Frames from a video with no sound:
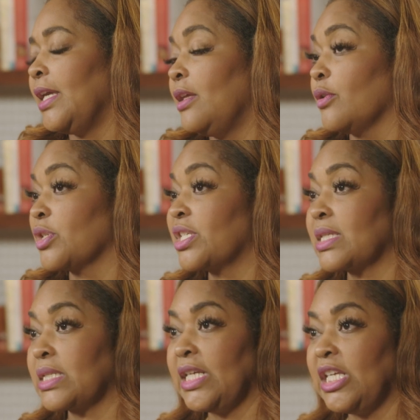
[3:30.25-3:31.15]
either
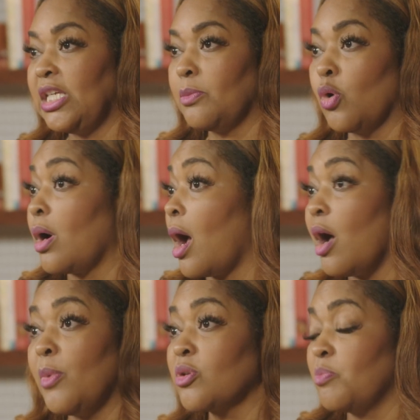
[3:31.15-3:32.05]
steam or
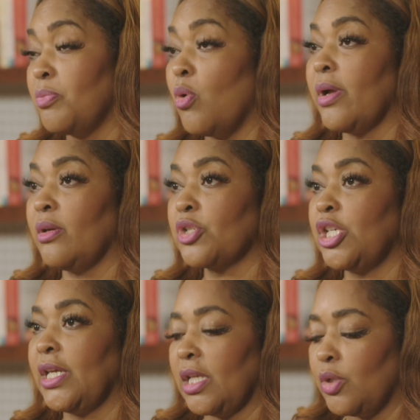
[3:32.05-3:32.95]
almost boil
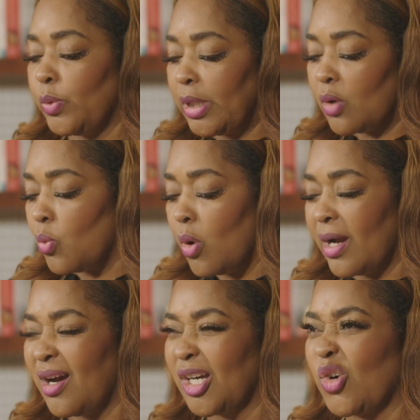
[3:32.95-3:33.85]
chicken, and we don't
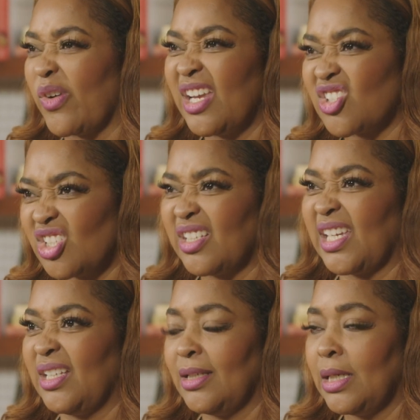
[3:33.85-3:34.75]
want a grayish
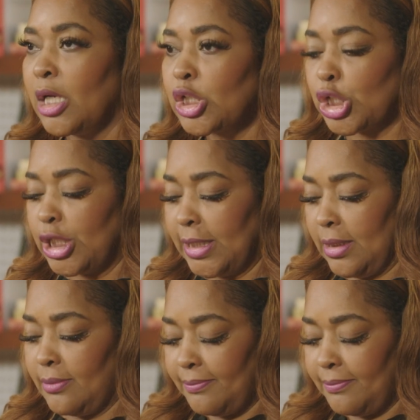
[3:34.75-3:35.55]
looking chicken.